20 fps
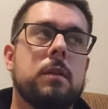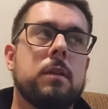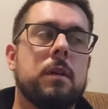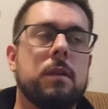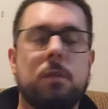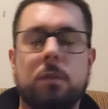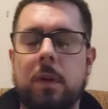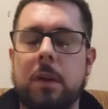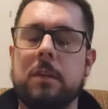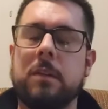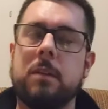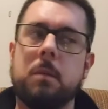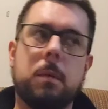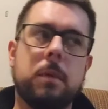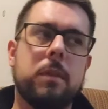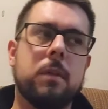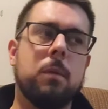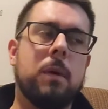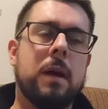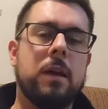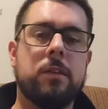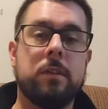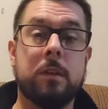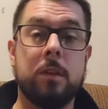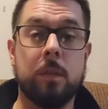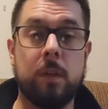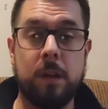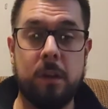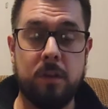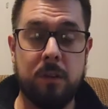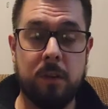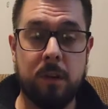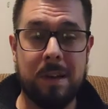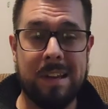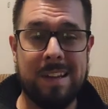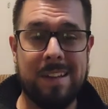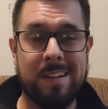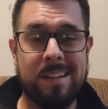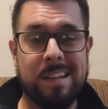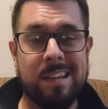confronted with the wizened creature
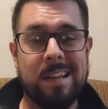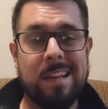again,